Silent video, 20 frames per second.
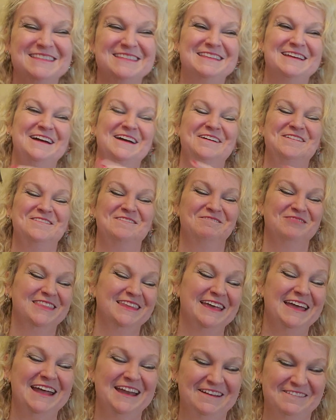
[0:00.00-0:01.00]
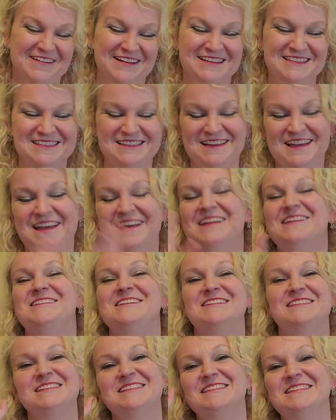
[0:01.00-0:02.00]
So, anyways,
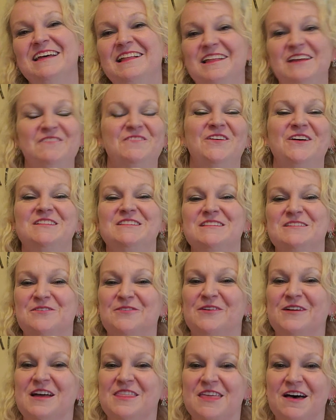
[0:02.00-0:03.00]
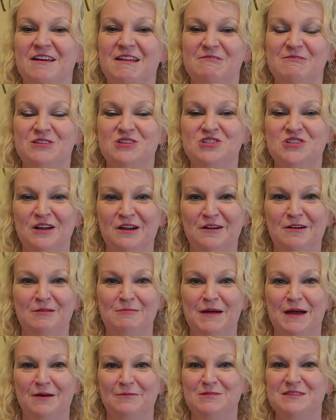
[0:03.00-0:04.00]
just a silly, fun story I thought I would share
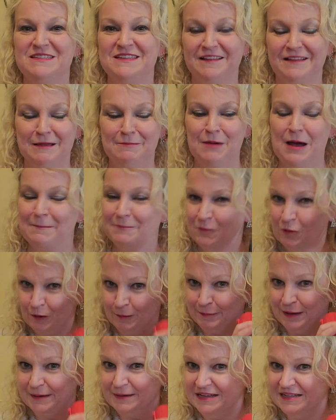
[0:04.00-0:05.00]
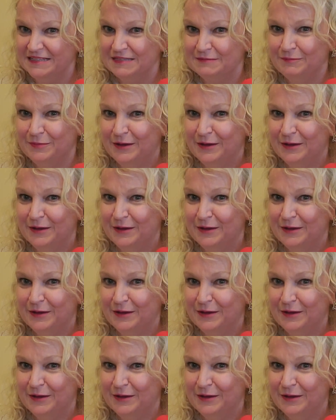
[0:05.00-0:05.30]
about silly popcorn buckets.